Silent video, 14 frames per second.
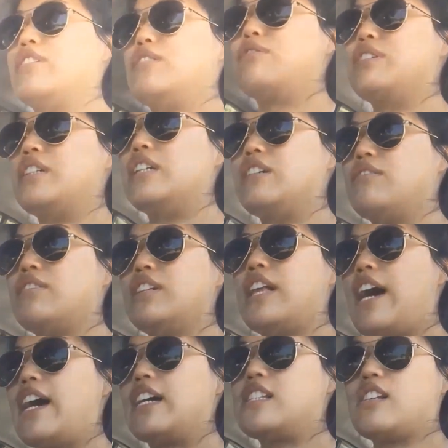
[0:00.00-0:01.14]
feel really
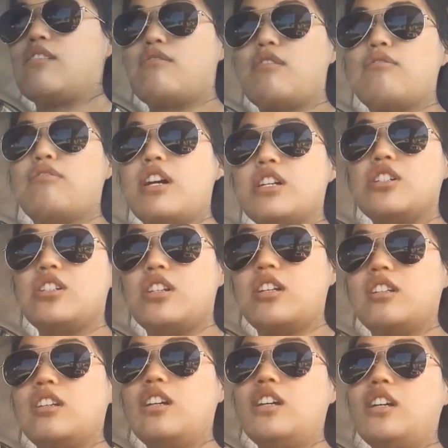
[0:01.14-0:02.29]
relaxed and refreshed
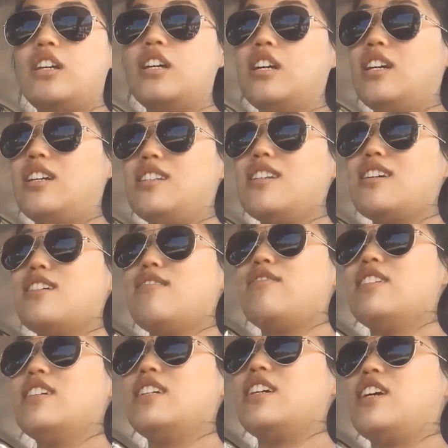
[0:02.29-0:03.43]
and a good
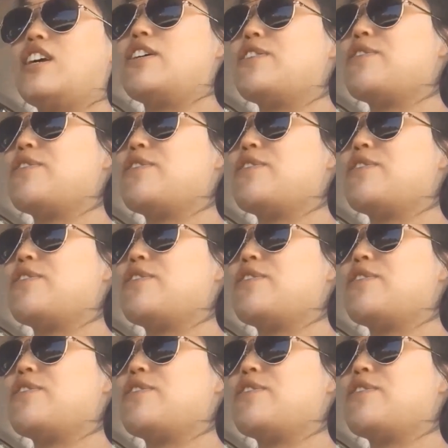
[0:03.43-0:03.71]
feeling,